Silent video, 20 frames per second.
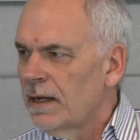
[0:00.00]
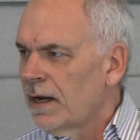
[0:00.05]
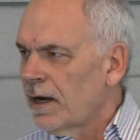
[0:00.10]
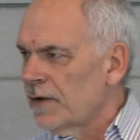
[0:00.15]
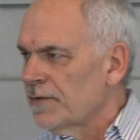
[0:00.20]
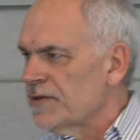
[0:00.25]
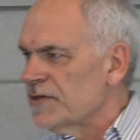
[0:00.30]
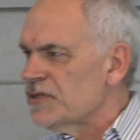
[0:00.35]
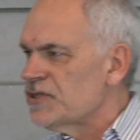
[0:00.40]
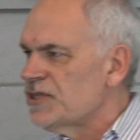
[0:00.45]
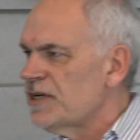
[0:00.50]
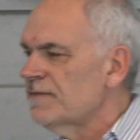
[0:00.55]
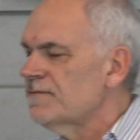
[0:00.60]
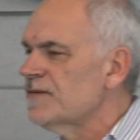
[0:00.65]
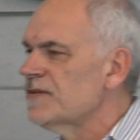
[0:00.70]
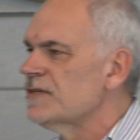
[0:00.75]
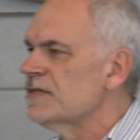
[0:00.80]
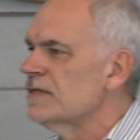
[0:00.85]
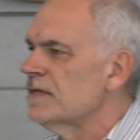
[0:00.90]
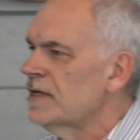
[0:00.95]
are the
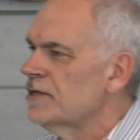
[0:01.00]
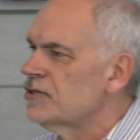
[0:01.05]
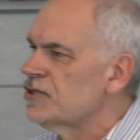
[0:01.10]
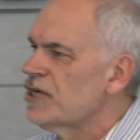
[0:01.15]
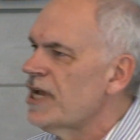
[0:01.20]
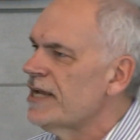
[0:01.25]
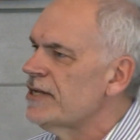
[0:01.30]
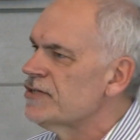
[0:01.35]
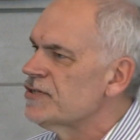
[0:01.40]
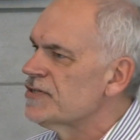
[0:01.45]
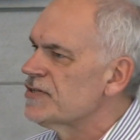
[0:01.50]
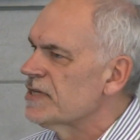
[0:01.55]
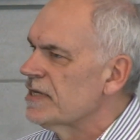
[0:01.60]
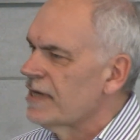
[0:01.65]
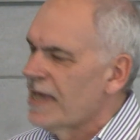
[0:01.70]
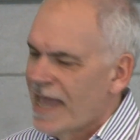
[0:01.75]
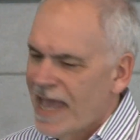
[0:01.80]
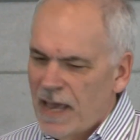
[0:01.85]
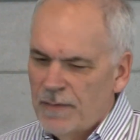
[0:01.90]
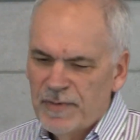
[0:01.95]
shifts and changes
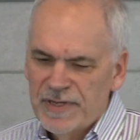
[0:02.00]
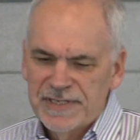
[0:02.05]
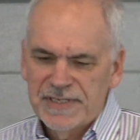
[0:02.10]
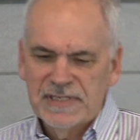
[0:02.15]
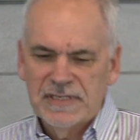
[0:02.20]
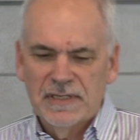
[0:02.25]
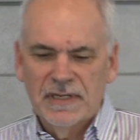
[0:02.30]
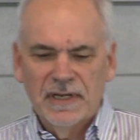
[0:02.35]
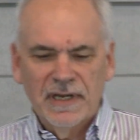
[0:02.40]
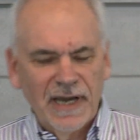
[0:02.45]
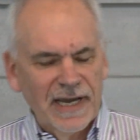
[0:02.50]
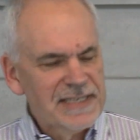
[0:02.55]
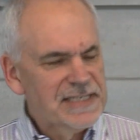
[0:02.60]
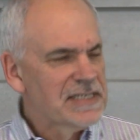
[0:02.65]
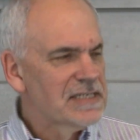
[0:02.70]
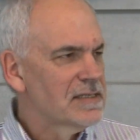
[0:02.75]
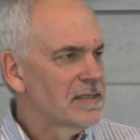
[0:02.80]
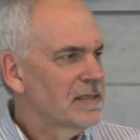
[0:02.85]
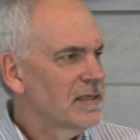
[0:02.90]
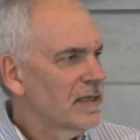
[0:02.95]
in habits,
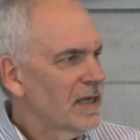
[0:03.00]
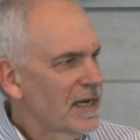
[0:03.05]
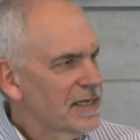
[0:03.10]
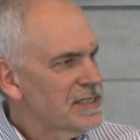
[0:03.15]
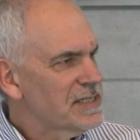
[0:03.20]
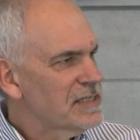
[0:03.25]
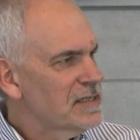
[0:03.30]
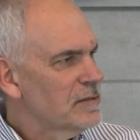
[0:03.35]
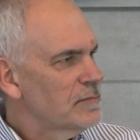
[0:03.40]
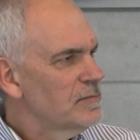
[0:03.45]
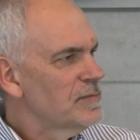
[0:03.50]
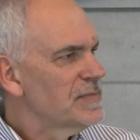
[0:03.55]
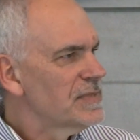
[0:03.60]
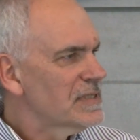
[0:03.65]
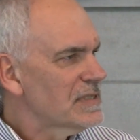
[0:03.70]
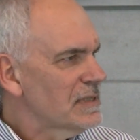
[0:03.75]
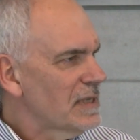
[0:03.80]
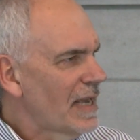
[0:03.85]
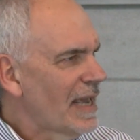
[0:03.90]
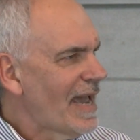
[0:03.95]

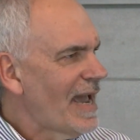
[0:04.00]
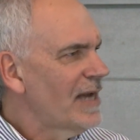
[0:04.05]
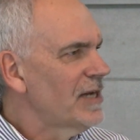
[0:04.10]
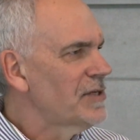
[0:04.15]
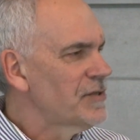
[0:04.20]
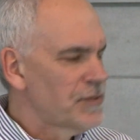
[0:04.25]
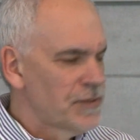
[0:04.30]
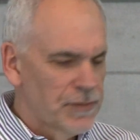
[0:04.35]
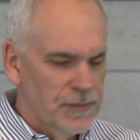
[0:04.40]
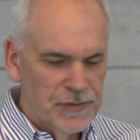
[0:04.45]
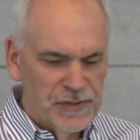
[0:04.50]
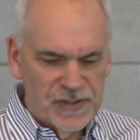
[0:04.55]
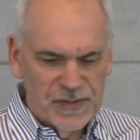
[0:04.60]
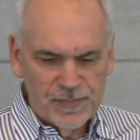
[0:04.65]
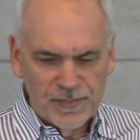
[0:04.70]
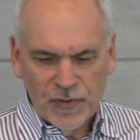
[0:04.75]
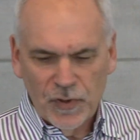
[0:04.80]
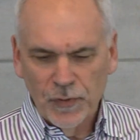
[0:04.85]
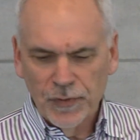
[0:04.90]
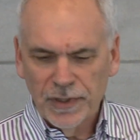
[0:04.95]
customs, attitudes,
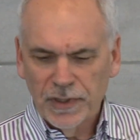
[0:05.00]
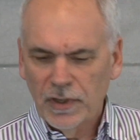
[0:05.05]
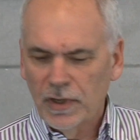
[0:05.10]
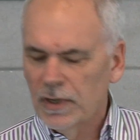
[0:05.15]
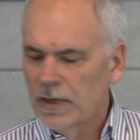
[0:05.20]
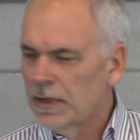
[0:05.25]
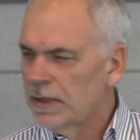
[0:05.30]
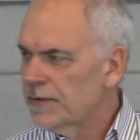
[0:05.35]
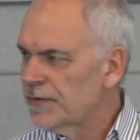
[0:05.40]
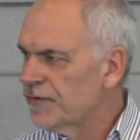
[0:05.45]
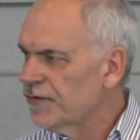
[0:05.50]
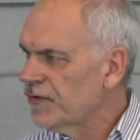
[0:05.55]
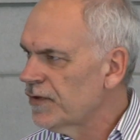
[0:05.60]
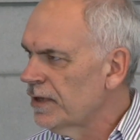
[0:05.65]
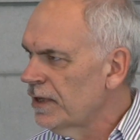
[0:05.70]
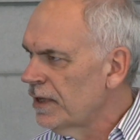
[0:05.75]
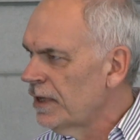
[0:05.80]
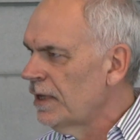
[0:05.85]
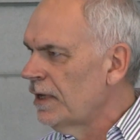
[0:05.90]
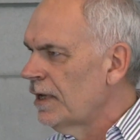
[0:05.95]
protocols,
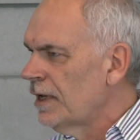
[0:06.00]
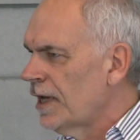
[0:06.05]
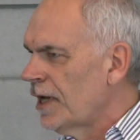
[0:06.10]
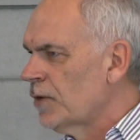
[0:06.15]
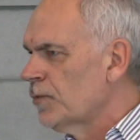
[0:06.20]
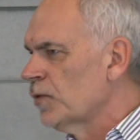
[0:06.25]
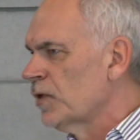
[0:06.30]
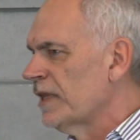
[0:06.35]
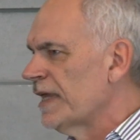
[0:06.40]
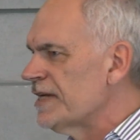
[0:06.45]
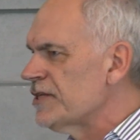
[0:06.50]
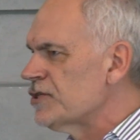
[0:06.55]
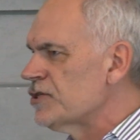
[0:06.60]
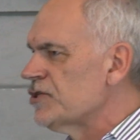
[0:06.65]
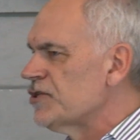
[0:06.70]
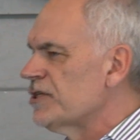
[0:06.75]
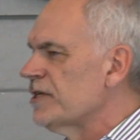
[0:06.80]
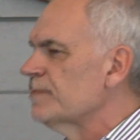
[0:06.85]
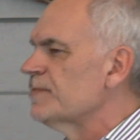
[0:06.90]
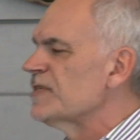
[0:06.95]
and
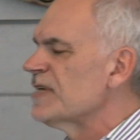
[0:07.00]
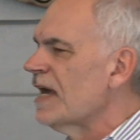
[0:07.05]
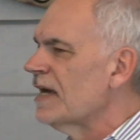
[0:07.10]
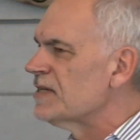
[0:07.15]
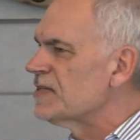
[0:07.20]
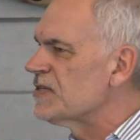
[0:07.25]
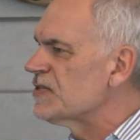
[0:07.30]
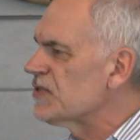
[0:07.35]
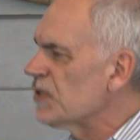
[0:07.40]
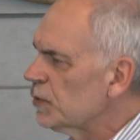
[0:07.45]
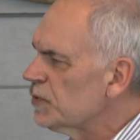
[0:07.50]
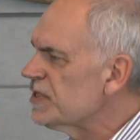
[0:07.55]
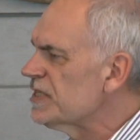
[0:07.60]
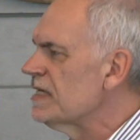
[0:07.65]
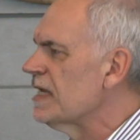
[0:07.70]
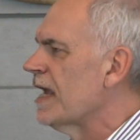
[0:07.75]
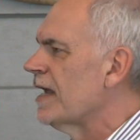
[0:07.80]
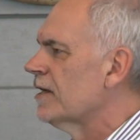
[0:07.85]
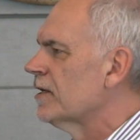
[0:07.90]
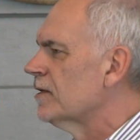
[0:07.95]
relationships
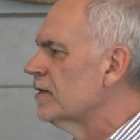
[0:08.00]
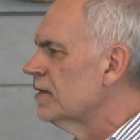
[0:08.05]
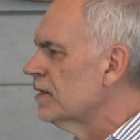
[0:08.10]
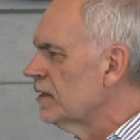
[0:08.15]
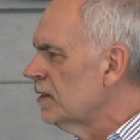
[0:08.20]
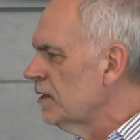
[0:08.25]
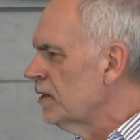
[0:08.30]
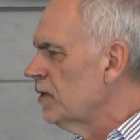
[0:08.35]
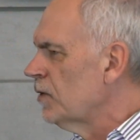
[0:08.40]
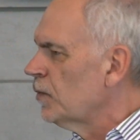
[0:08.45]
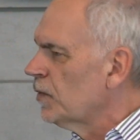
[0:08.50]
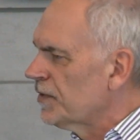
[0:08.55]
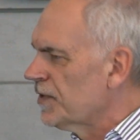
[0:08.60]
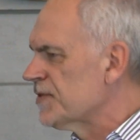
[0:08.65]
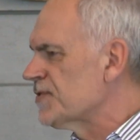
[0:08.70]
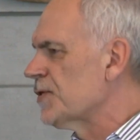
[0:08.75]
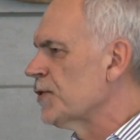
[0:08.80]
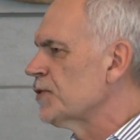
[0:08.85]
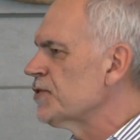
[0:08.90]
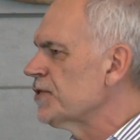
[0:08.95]
associated with the
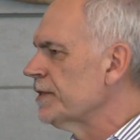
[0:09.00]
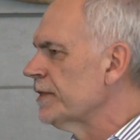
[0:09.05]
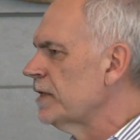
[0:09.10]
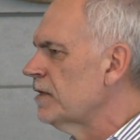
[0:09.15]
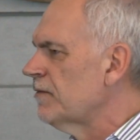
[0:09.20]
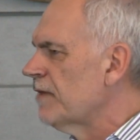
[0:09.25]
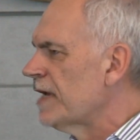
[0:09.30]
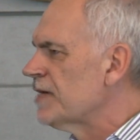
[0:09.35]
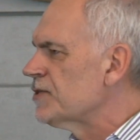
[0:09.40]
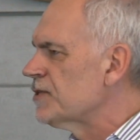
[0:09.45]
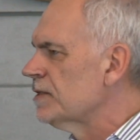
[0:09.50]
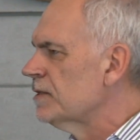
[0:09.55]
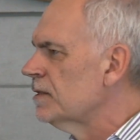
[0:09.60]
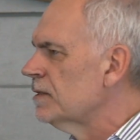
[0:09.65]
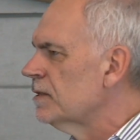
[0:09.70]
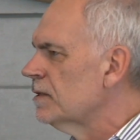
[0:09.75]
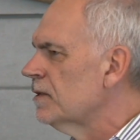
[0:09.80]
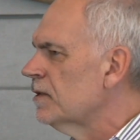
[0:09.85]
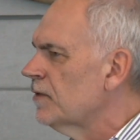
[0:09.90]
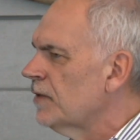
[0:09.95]
social innovation
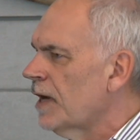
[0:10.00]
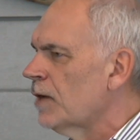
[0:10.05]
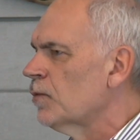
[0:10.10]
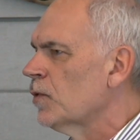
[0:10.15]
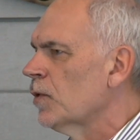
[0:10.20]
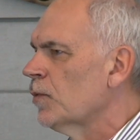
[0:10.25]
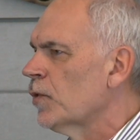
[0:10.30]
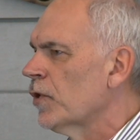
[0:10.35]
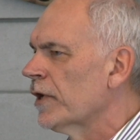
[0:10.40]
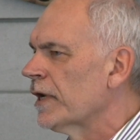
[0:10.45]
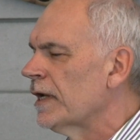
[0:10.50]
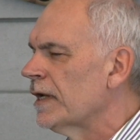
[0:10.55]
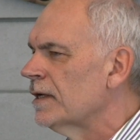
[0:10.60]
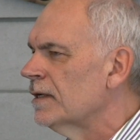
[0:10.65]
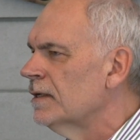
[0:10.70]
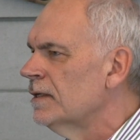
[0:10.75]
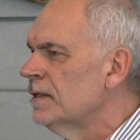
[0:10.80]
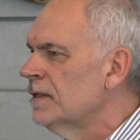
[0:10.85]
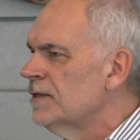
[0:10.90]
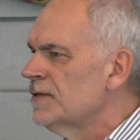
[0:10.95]
that we're working.
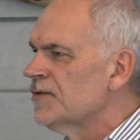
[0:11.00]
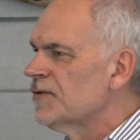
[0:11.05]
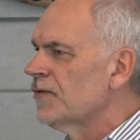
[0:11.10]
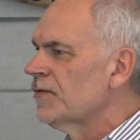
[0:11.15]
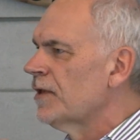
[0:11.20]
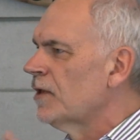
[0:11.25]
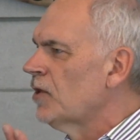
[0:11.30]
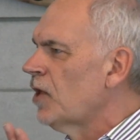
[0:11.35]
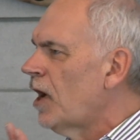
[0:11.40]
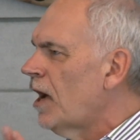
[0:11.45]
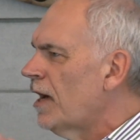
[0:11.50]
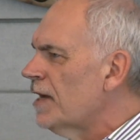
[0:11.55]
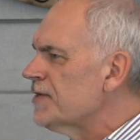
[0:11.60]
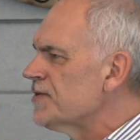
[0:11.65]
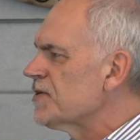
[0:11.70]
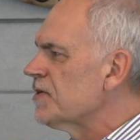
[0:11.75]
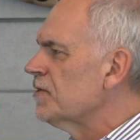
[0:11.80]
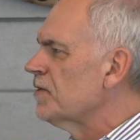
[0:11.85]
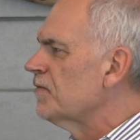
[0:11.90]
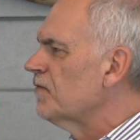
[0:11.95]
So the
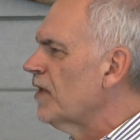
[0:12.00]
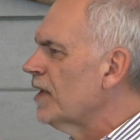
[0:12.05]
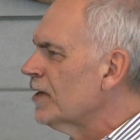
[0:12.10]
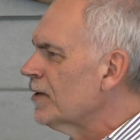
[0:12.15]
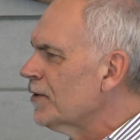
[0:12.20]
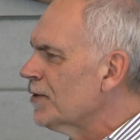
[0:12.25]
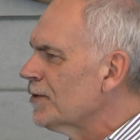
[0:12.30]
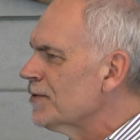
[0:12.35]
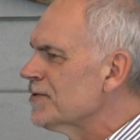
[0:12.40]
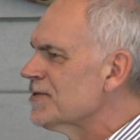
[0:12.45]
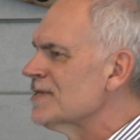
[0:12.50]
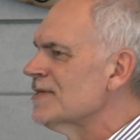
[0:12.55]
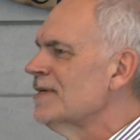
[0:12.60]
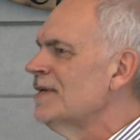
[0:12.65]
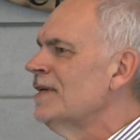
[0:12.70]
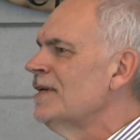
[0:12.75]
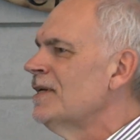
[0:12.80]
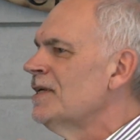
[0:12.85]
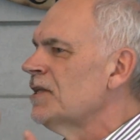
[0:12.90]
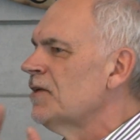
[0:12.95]
laws are the fingers,
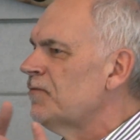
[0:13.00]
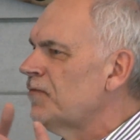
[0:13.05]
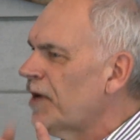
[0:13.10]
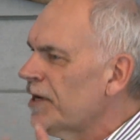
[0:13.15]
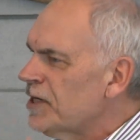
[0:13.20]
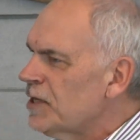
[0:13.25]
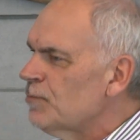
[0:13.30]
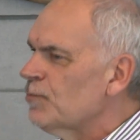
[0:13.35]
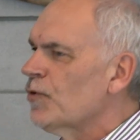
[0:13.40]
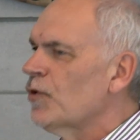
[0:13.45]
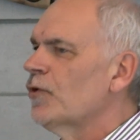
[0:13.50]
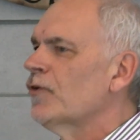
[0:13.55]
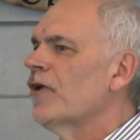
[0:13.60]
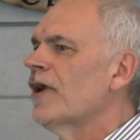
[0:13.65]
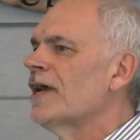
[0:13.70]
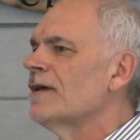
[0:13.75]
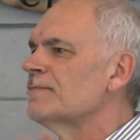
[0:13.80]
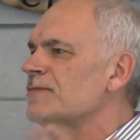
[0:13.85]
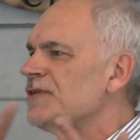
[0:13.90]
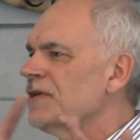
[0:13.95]
the funding
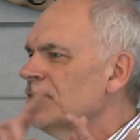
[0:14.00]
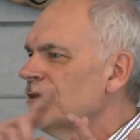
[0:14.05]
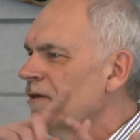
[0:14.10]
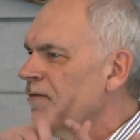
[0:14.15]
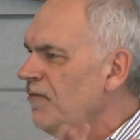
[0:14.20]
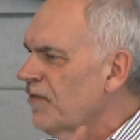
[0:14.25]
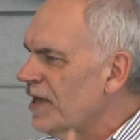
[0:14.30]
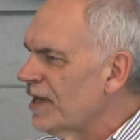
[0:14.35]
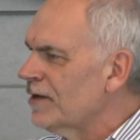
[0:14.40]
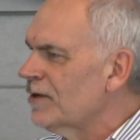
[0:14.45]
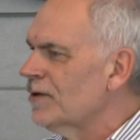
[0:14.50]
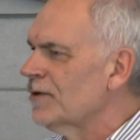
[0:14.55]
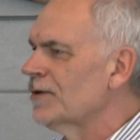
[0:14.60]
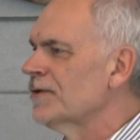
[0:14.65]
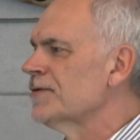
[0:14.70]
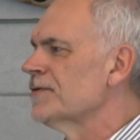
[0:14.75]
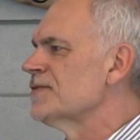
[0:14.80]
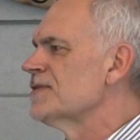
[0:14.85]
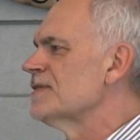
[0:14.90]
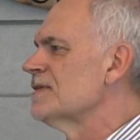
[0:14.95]
programs are the
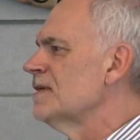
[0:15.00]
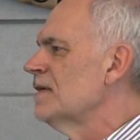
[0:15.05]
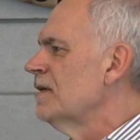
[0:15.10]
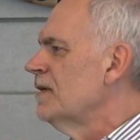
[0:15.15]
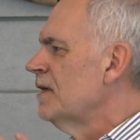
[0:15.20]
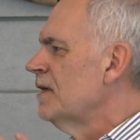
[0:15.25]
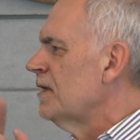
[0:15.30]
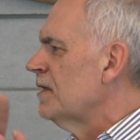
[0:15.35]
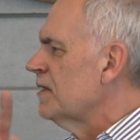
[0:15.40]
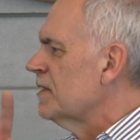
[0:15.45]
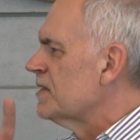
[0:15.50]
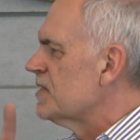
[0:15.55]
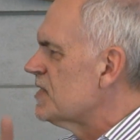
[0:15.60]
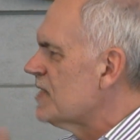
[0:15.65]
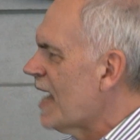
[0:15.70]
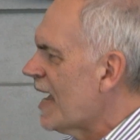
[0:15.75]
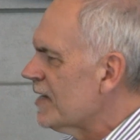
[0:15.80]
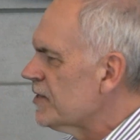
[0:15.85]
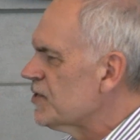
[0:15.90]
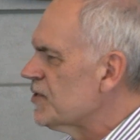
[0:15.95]
fingers, the
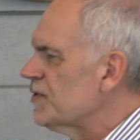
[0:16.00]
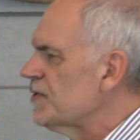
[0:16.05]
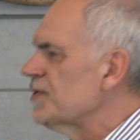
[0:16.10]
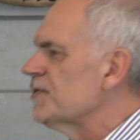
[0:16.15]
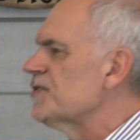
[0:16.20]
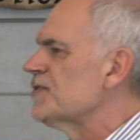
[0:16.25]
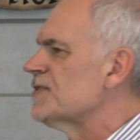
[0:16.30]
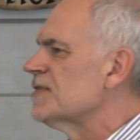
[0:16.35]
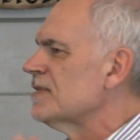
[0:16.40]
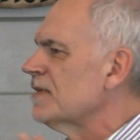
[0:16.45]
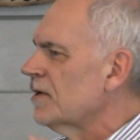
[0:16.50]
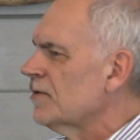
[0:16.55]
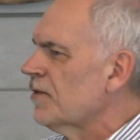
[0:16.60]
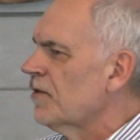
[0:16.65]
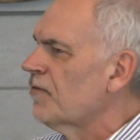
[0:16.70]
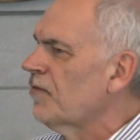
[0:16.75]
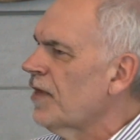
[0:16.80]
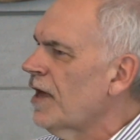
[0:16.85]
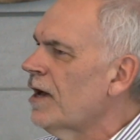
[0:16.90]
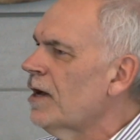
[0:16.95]
statutes are the
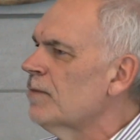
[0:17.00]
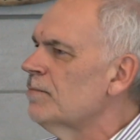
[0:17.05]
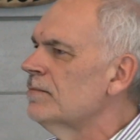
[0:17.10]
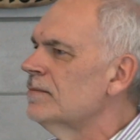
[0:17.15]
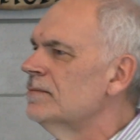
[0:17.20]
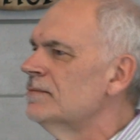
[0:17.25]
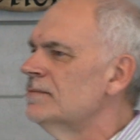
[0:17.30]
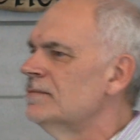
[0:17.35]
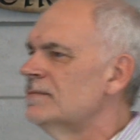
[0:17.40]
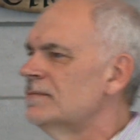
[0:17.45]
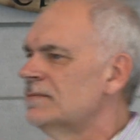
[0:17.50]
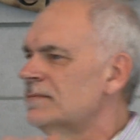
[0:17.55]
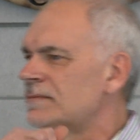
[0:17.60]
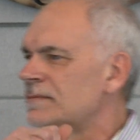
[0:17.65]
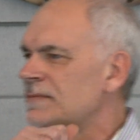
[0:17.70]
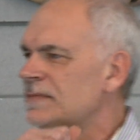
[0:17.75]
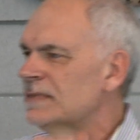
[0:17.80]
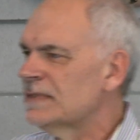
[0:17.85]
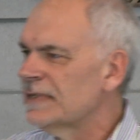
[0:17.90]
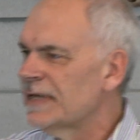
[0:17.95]
thumb,
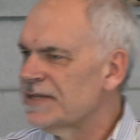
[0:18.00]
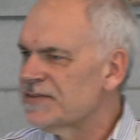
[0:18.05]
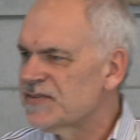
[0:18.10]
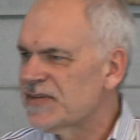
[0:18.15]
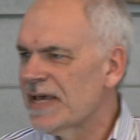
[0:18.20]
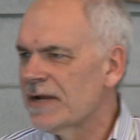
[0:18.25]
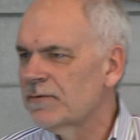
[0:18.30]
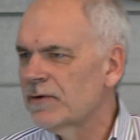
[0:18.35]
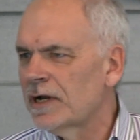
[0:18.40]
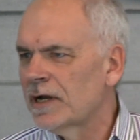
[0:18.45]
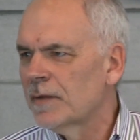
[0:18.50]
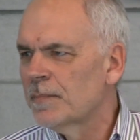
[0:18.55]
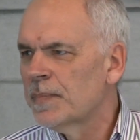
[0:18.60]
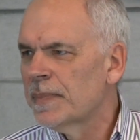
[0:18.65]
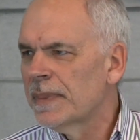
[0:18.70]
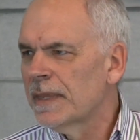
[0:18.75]
etc.